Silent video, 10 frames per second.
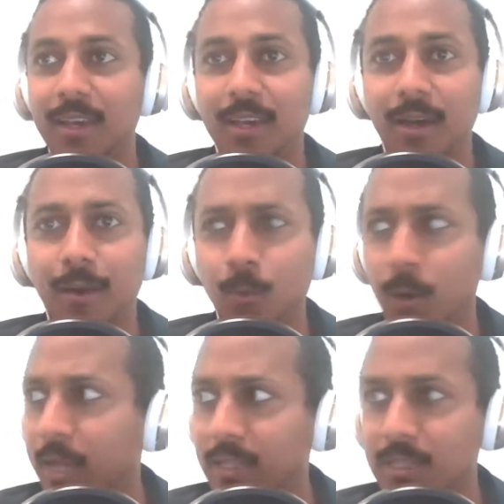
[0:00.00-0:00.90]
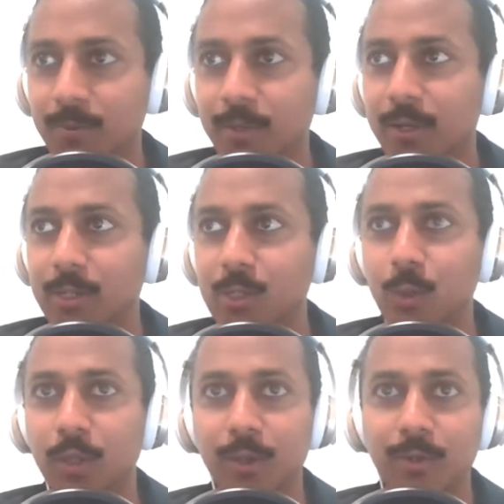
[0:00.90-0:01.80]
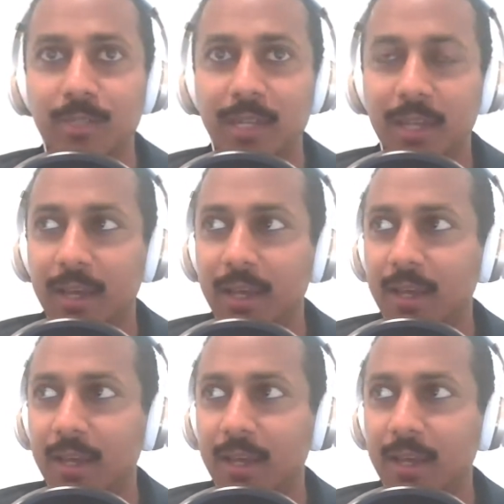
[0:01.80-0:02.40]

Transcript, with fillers: uh, won at least one or two of those, and uh,